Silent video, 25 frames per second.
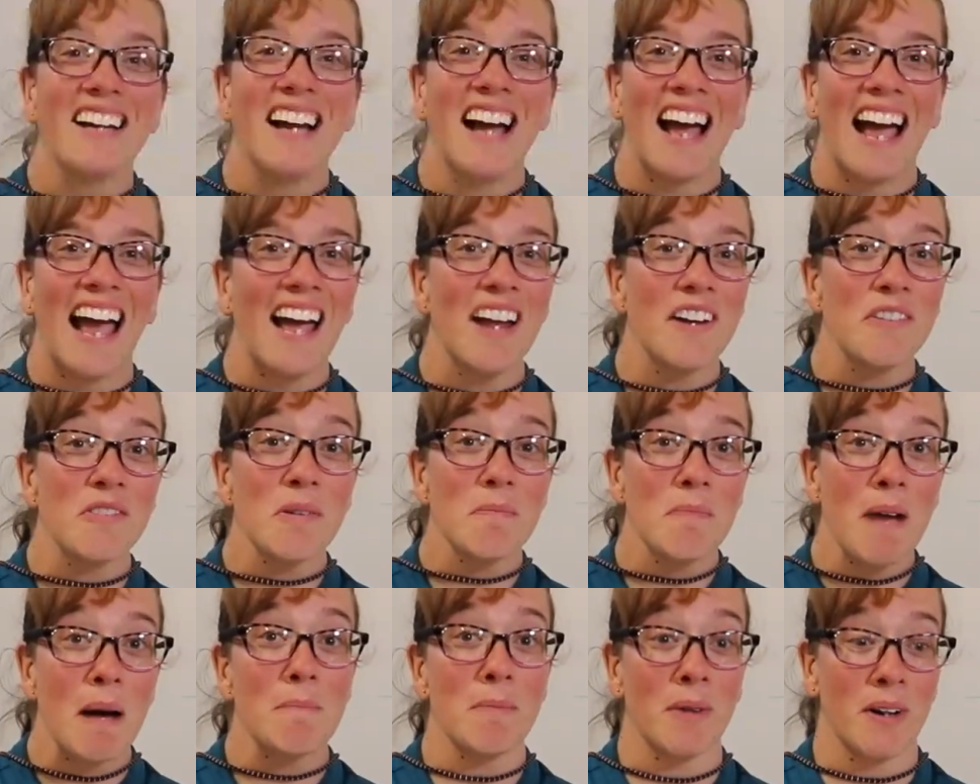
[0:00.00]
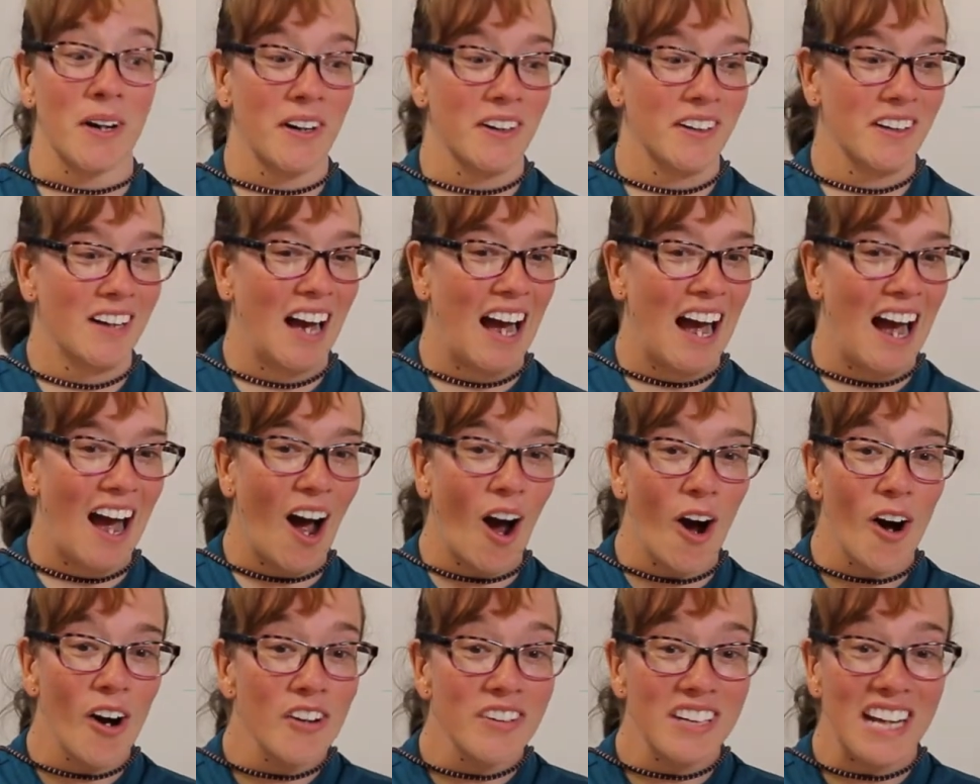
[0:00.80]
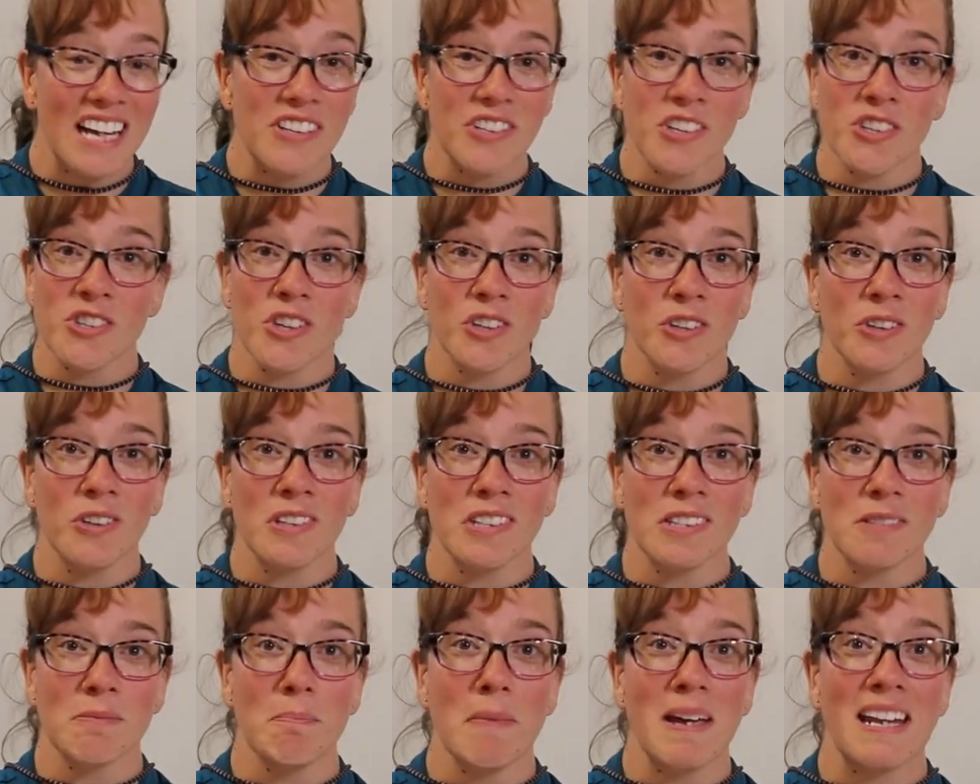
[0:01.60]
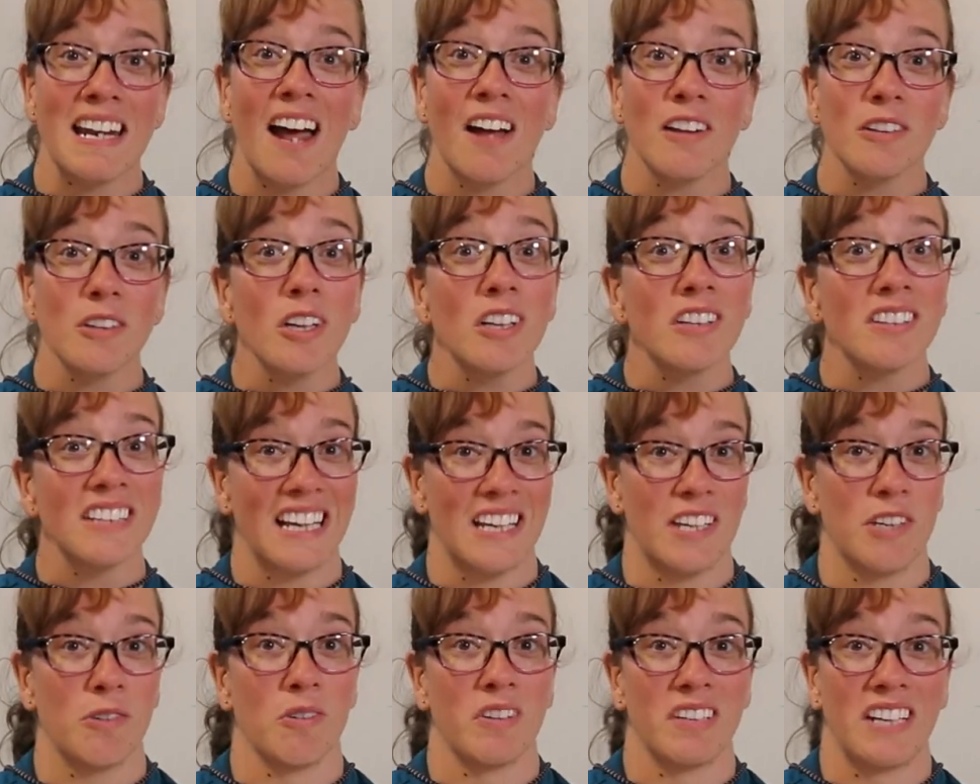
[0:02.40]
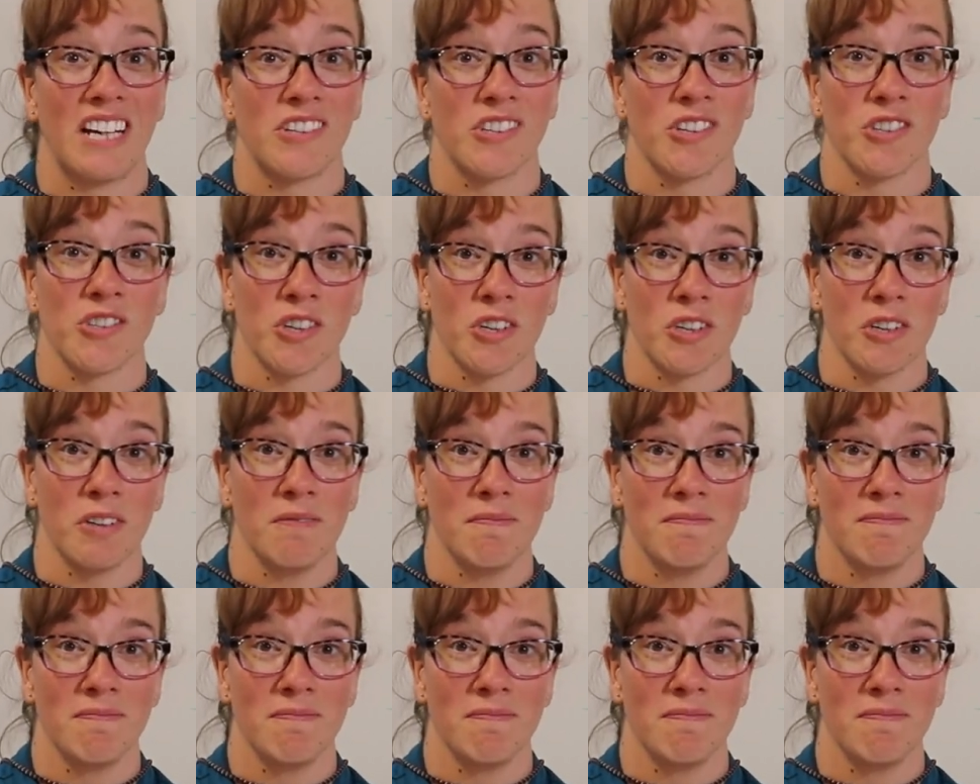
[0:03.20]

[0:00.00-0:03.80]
And remember, our nature journals may not look like your nature journal.